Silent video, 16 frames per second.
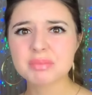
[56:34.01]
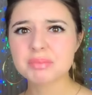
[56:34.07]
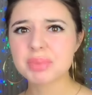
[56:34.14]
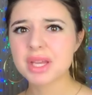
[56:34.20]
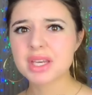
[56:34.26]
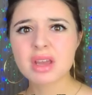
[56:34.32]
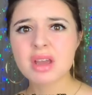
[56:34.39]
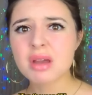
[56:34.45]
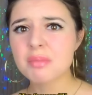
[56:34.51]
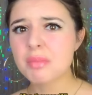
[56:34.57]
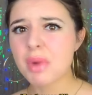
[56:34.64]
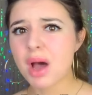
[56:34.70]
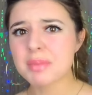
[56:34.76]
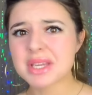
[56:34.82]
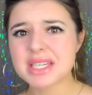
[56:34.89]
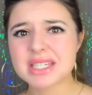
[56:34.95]
But
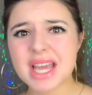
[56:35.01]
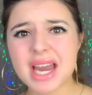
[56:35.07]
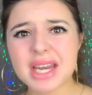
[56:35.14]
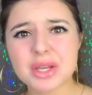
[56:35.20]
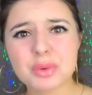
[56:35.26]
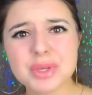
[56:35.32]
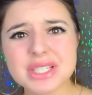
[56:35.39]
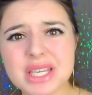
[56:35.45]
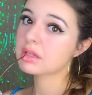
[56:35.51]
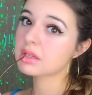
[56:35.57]
Mommy and Daddy always give me...